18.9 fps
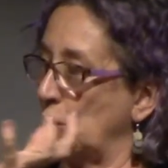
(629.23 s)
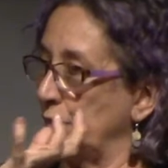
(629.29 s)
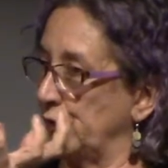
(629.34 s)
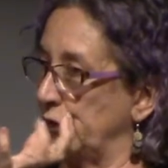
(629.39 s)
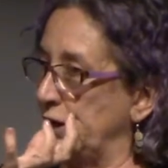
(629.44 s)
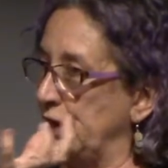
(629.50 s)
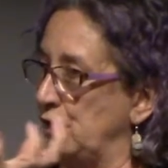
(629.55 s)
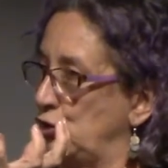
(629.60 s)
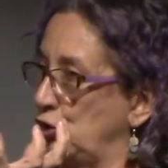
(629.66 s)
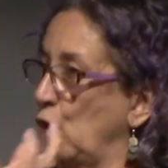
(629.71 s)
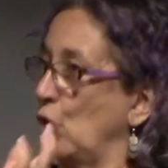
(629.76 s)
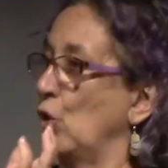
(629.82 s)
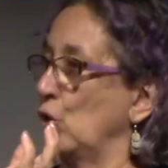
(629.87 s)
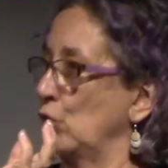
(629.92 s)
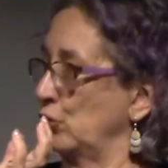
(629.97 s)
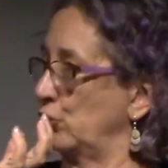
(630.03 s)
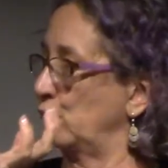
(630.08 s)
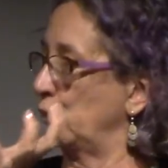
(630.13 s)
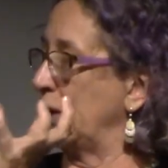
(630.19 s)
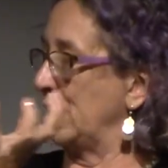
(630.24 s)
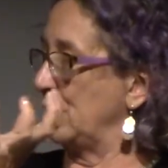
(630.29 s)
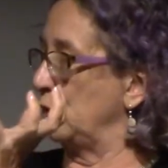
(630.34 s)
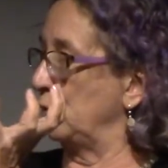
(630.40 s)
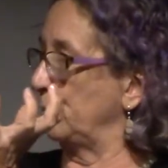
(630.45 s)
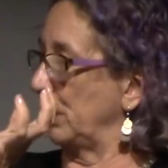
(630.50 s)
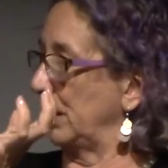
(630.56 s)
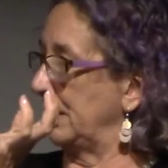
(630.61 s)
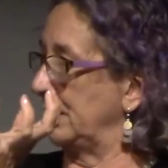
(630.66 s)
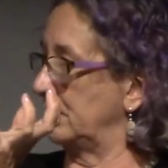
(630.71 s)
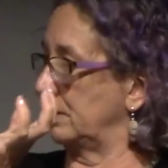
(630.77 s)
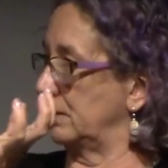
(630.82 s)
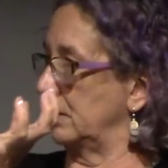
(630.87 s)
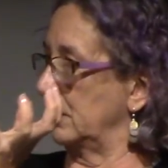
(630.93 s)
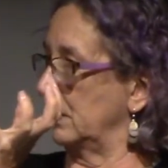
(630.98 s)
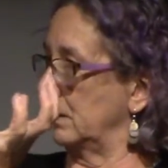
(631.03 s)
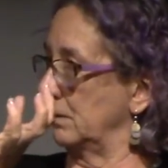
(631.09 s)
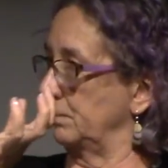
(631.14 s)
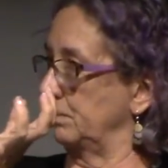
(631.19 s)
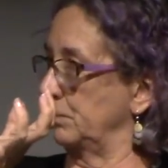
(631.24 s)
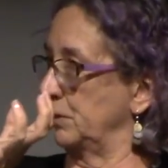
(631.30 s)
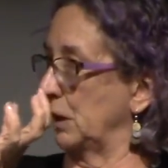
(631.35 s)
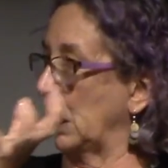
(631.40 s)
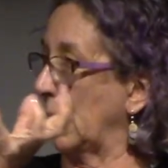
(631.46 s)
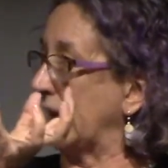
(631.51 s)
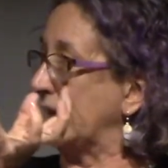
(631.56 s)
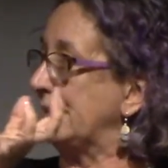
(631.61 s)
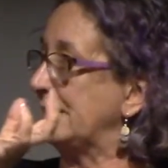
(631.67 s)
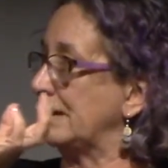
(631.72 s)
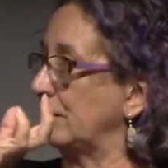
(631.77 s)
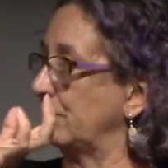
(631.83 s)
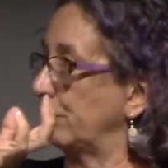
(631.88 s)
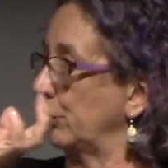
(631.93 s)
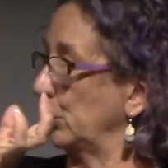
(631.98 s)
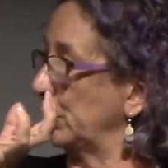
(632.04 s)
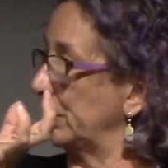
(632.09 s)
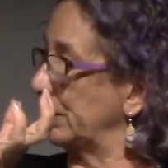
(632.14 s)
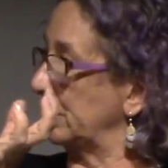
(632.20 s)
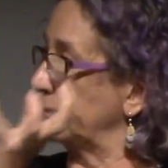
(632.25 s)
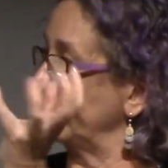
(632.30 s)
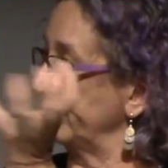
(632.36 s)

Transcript: the torch where you place the, the lighting fluid